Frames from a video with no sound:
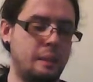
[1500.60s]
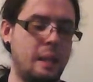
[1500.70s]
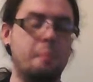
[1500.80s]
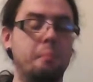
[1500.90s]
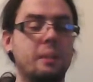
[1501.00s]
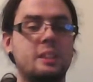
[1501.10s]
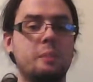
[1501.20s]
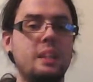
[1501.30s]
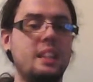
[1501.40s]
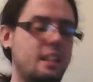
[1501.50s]
Yeah, but to
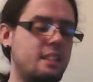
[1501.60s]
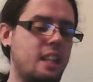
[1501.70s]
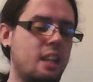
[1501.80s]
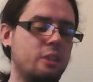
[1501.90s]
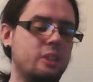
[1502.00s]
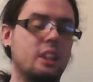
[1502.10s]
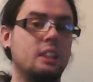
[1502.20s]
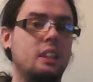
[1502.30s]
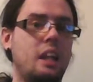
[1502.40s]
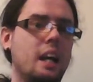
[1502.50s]
me that sounds a
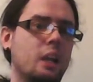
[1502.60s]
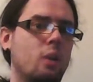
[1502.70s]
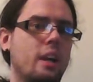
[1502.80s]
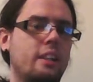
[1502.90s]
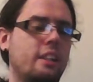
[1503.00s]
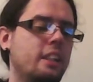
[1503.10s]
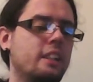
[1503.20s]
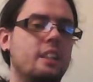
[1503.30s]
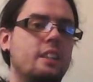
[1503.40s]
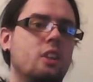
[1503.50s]
lot quieter than
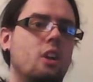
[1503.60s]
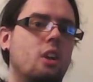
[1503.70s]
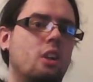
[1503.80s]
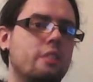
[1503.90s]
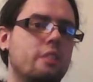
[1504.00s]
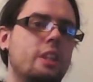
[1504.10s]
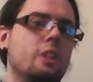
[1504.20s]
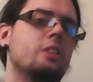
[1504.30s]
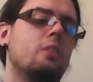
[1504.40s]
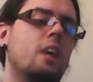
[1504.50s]
it did in all the
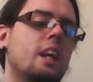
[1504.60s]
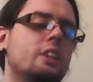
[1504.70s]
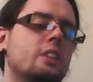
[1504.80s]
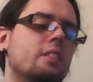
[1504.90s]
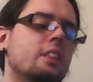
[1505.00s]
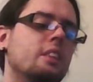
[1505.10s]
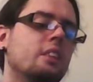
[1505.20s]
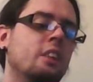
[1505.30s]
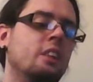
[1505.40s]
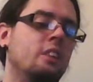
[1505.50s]
videos I watched.
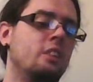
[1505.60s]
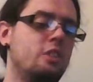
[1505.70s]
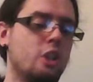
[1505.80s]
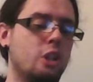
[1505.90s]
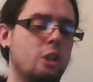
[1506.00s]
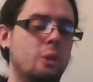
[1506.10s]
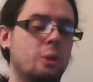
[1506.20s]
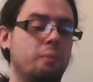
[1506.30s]
So,